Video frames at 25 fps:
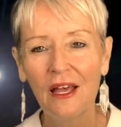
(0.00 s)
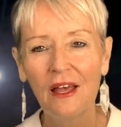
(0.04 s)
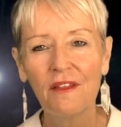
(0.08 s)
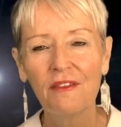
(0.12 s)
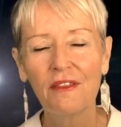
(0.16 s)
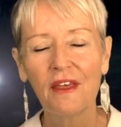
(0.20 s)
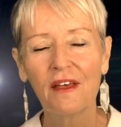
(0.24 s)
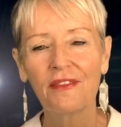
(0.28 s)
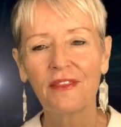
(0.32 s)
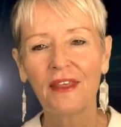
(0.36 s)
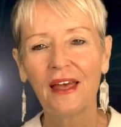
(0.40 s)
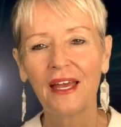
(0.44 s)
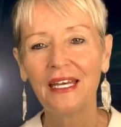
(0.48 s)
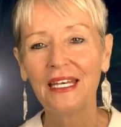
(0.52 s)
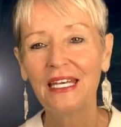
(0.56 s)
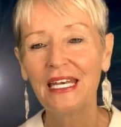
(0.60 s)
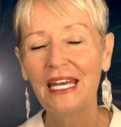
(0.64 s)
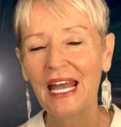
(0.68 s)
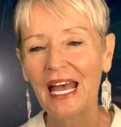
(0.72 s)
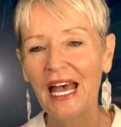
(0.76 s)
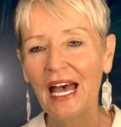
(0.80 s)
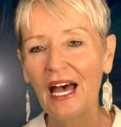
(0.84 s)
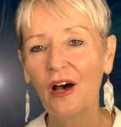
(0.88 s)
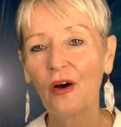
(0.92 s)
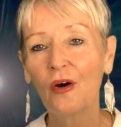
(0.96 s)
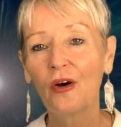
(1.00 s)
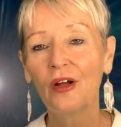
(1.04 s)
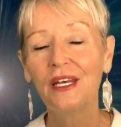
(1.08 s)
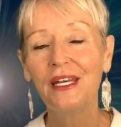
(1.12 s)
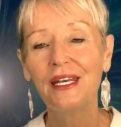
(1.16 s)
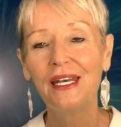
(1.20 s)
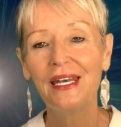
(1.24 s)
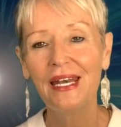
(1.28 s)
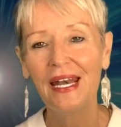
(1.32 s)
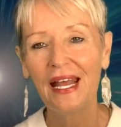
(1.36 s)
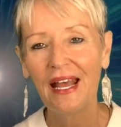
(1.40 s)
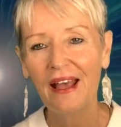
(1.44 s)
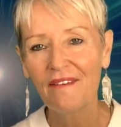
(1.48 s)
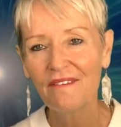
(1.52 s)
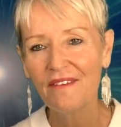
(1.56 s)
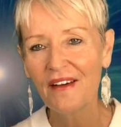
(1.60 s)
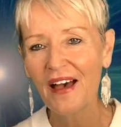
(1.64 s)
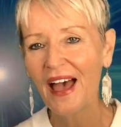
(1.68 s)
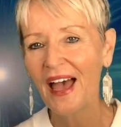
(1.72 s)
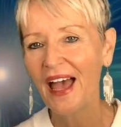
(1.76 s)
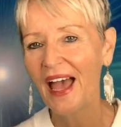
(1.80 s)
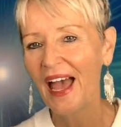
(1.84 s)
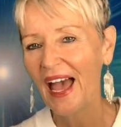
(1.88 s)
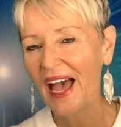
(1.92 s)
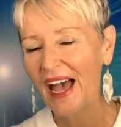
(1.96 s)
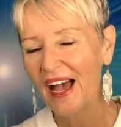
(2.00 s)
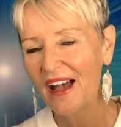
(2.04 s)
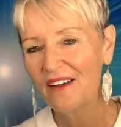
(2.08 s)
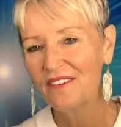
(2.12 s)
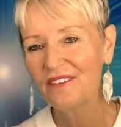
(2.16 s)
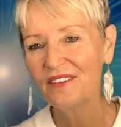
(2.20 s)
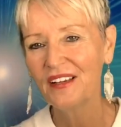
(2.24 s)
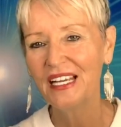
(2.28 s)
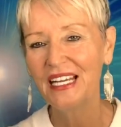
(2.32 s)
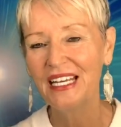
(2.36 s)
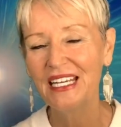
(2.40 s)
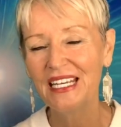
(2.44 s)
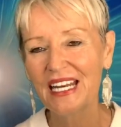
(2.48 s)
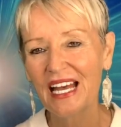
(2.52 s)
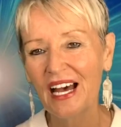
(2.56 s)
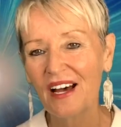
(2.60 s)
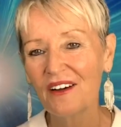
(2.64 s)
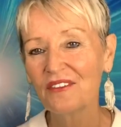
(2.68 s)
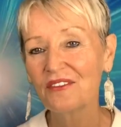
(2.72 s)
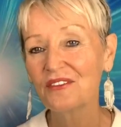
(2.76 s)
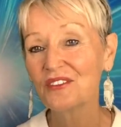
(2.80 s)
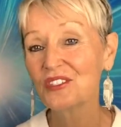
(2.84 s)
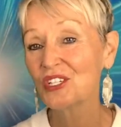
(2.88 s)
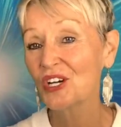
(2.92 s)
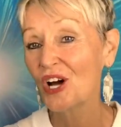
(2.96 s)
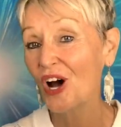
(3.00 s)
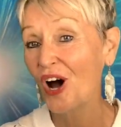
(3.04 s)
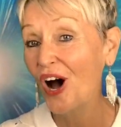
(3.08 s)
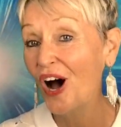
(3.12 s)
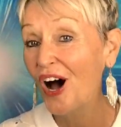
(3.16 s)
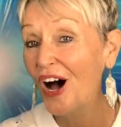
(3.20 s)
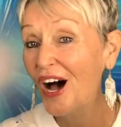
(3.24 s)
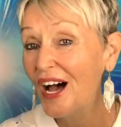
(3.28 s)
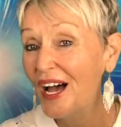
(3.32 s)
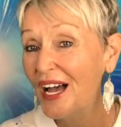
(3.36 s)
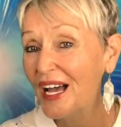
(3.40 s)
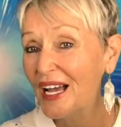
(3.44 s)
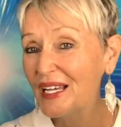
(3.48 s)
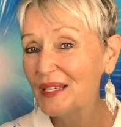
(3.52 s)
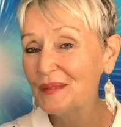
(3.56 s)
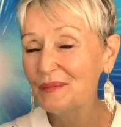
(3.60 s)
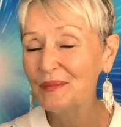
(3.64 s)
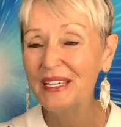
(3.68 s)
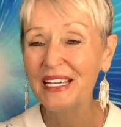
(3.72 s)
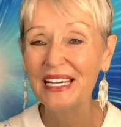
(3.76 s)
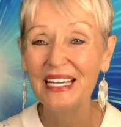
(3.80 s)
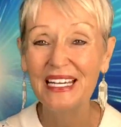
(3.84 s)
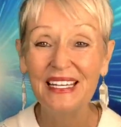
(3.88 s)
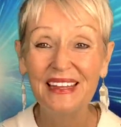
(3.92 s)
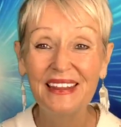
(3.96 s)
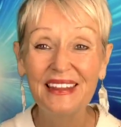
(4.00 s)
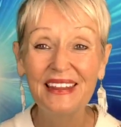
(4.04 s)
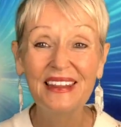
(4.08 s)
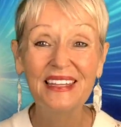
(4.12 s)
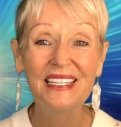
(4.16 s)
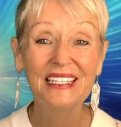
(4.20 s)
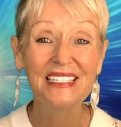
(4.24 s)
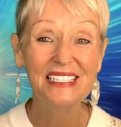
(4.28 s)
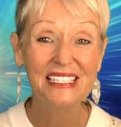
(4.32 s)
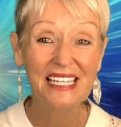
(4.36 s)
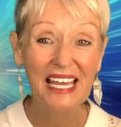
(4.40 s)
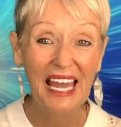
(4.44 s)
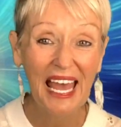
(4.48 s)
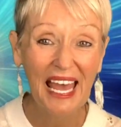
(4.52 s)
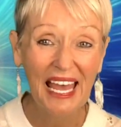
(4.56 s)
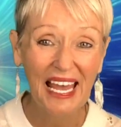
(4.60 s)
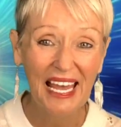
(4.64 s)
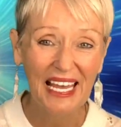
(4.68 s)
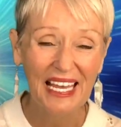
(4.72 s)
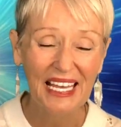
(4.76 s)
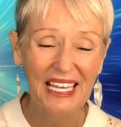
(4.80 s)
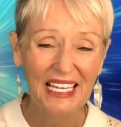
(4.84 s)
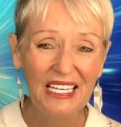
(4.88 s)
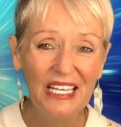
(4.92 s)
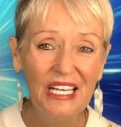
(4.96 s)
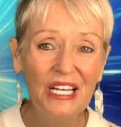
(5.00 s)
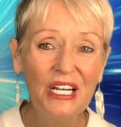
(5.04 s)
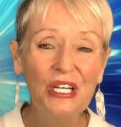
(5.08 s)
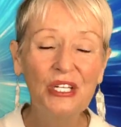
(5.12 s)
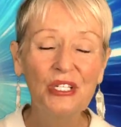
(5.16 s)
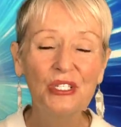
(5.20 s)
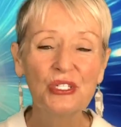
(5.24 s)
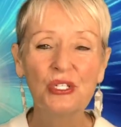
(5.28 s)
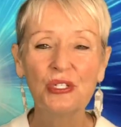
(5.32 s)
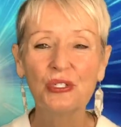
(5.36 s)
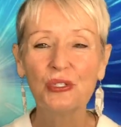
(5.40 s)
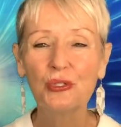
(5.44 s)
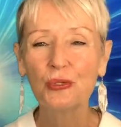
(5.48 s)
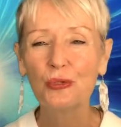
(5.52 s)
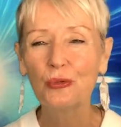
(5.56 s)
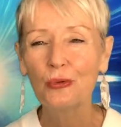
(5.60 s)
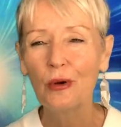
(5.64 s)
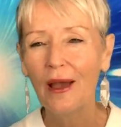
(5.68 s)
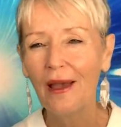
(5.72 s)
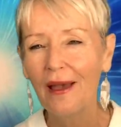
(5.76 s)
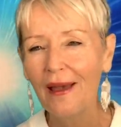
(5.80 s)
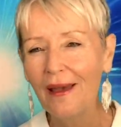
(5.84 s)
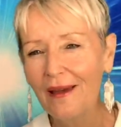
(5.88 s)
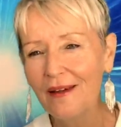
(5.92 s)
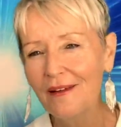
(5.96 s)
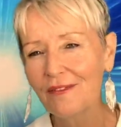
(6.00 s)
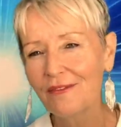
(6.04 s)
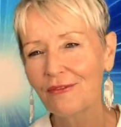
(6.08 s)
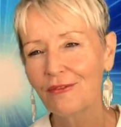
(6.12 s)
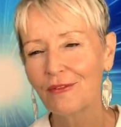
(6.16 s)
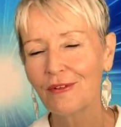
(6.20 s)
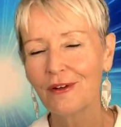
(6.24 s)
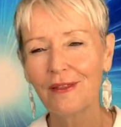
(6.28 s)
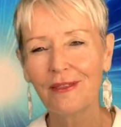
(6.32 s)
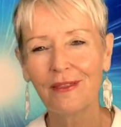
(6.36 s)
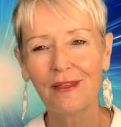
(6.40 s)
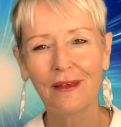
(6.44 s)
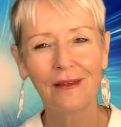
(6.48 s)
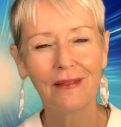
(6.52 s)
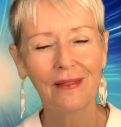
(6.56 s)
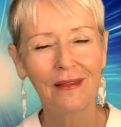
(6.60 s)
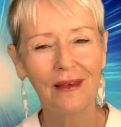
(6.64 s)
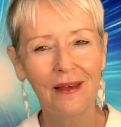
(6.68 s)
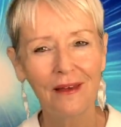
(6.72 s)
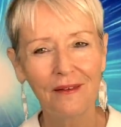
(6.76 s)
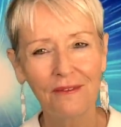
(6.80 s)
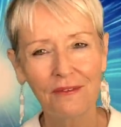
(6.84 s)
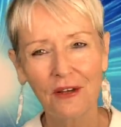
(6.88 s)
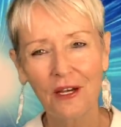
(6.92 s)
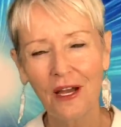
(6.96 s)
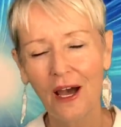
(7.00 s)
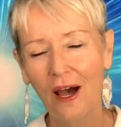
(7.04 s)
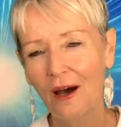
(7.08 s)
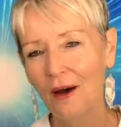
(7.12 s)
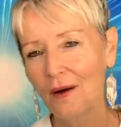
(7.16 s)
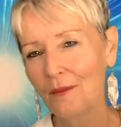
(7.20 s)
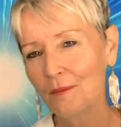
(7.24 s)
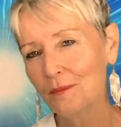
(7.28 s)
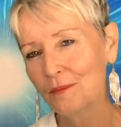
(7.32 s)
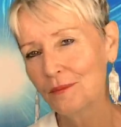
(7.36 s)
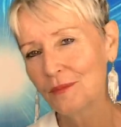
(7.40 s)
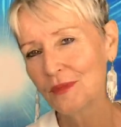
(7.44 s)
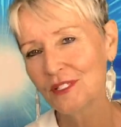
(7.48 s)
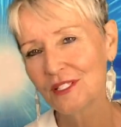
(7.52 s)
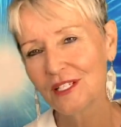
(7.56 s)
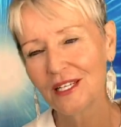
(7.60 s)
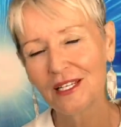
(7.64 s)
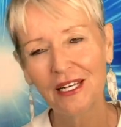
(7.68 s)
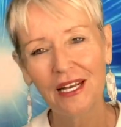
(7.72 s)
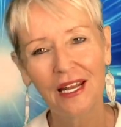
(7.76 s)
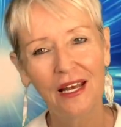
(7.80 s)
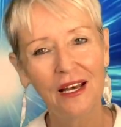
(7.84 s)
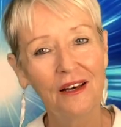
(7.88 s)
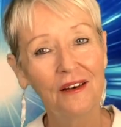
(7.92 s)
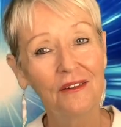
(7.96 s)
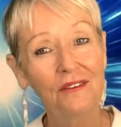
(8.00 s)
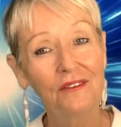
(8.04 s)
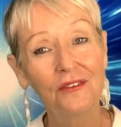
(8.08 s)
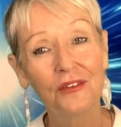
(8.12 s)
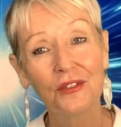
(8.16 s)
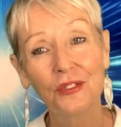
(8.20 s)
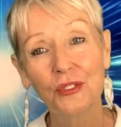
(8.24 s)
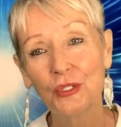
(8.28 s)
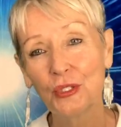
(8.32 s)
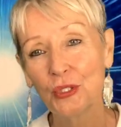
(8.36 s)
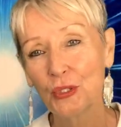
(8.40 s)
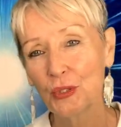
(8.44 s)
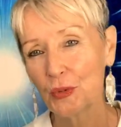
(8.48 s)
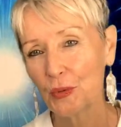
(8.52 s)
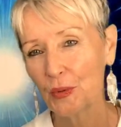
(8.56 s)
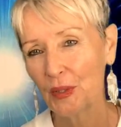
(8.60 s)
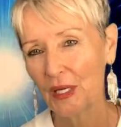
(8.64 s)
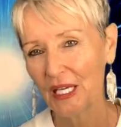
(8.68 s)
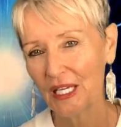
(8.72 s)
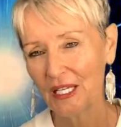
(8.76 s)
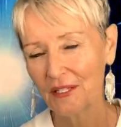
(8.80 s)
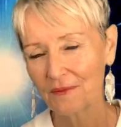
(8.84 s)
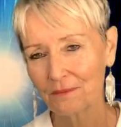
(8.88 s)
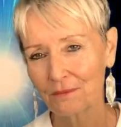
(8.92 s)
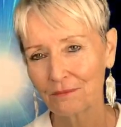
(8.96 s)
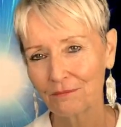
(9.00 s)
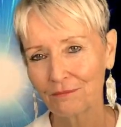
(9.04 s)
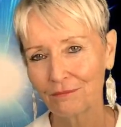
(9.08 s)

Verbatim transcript: that they now never have enough time in the day to do everything they have come to love doing.